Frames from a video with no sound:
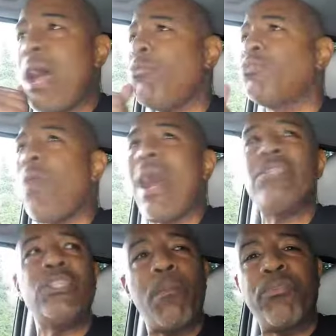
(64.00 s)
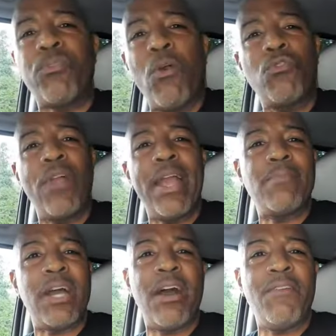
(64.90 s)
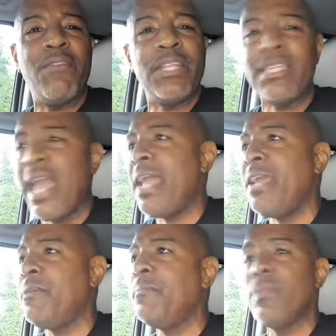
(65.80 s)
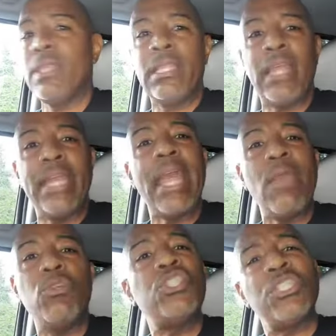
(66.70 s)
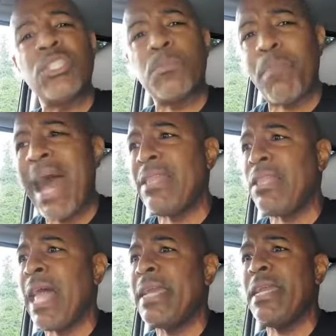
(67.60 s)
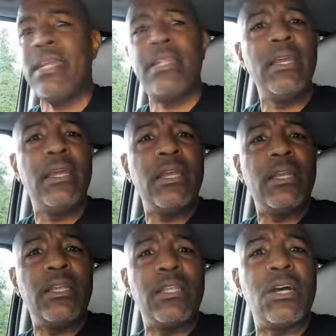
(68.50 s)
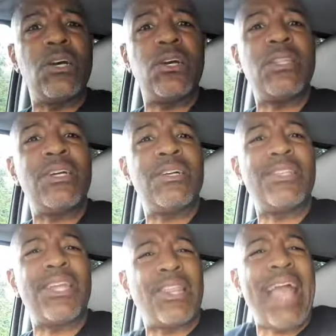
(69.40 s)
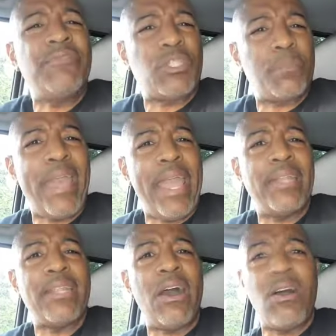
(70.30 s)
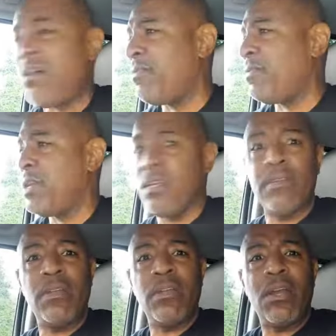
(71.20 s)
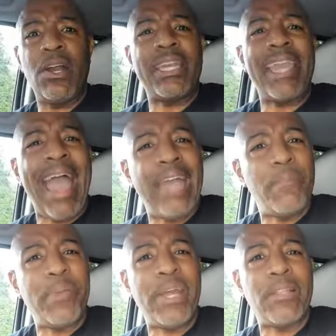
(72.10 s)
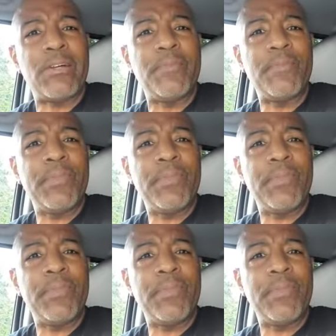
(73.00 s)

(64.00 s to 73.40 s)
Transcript: I was watching a program the other day and they was just spotlighting the the the lifespan of a caterpillar